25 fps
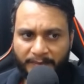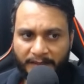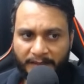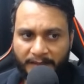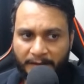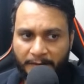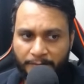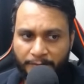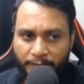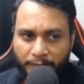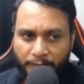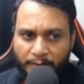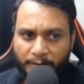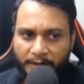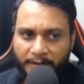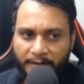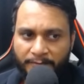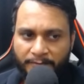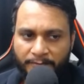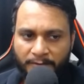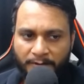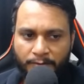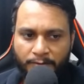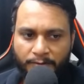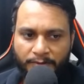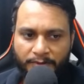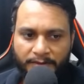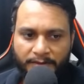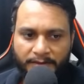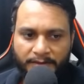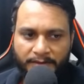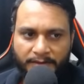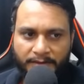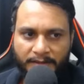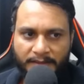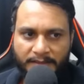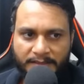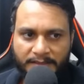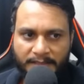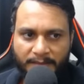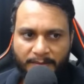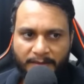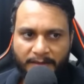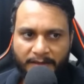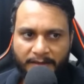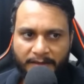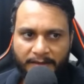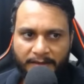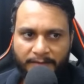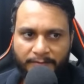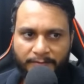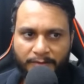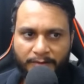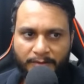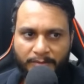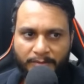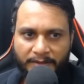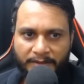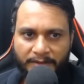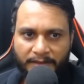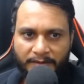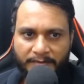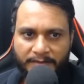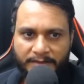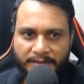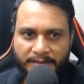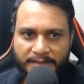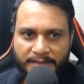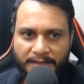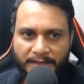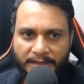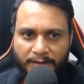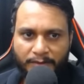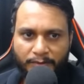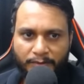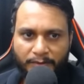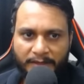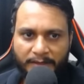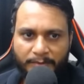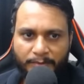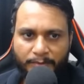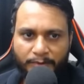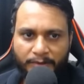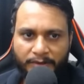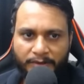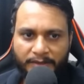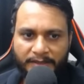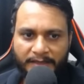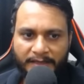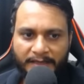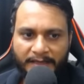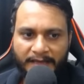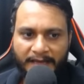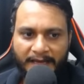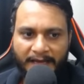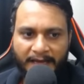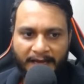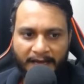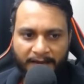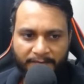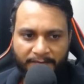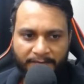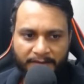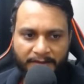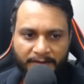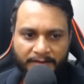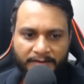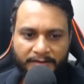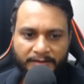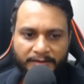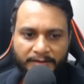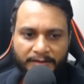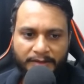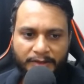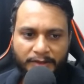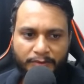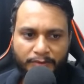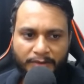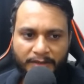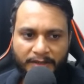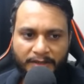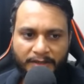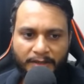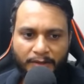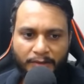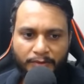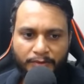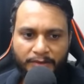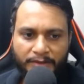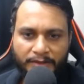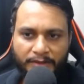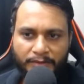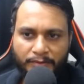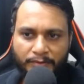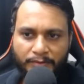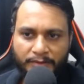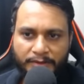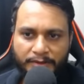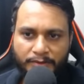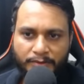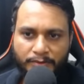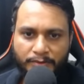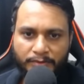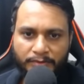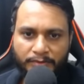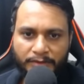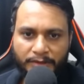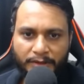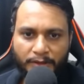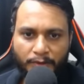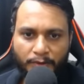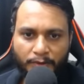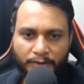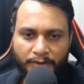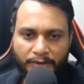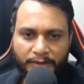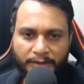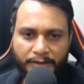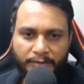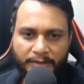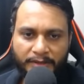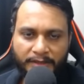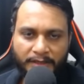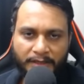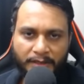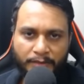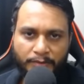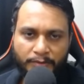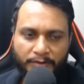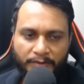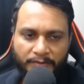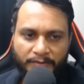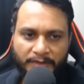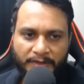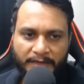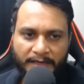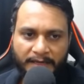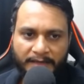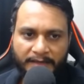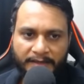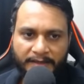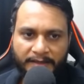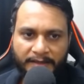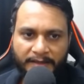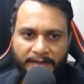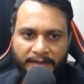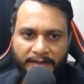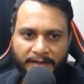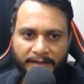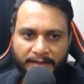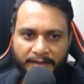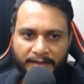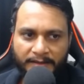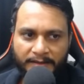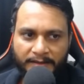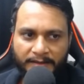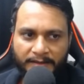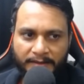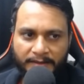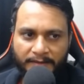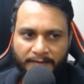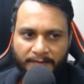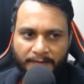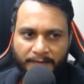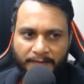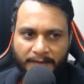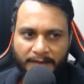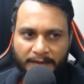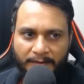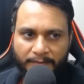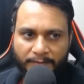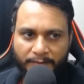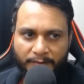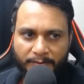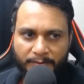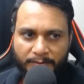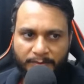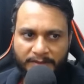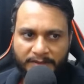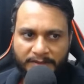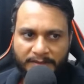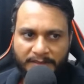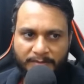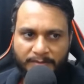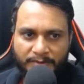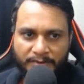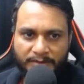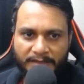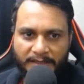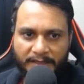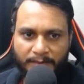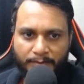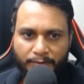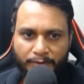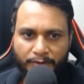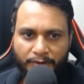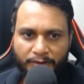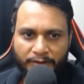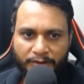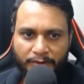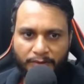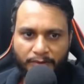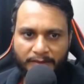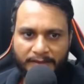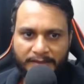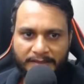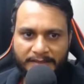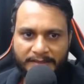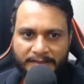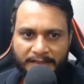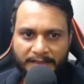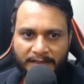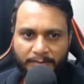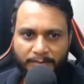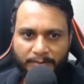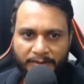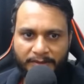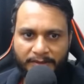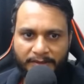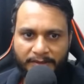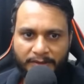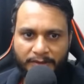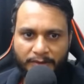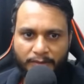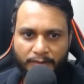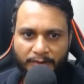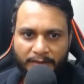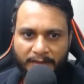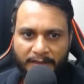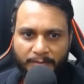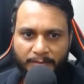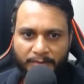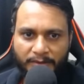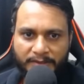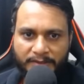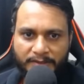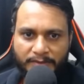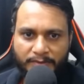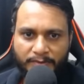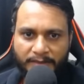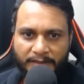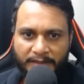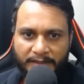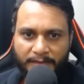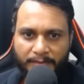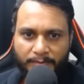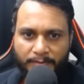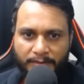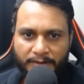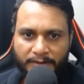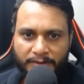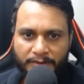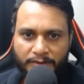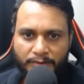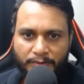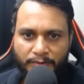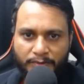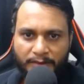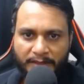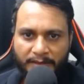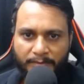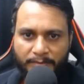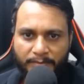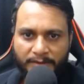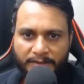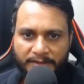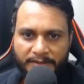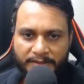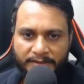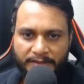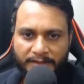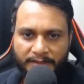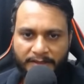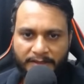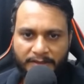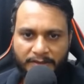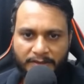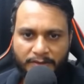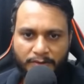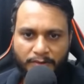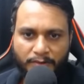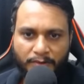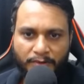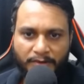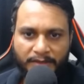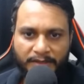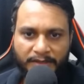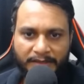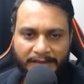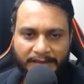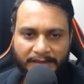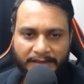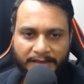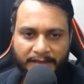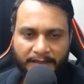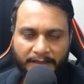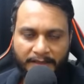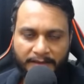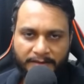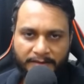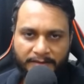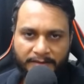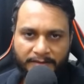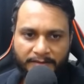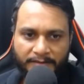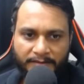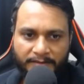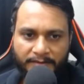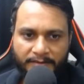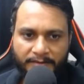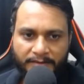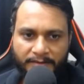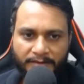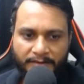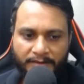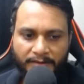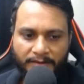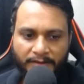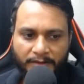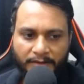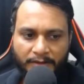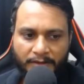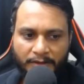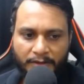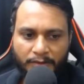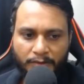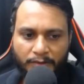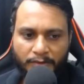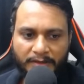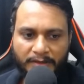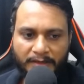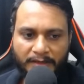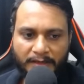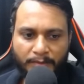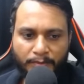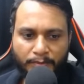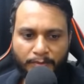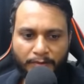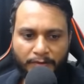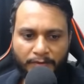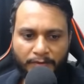if you have found a subarray from a given start to end point having the unique count equals to the total unique count of the array, then from the same start point you can start building to n plus 1, n plus 2, n plus 3, and so on till the end. So the number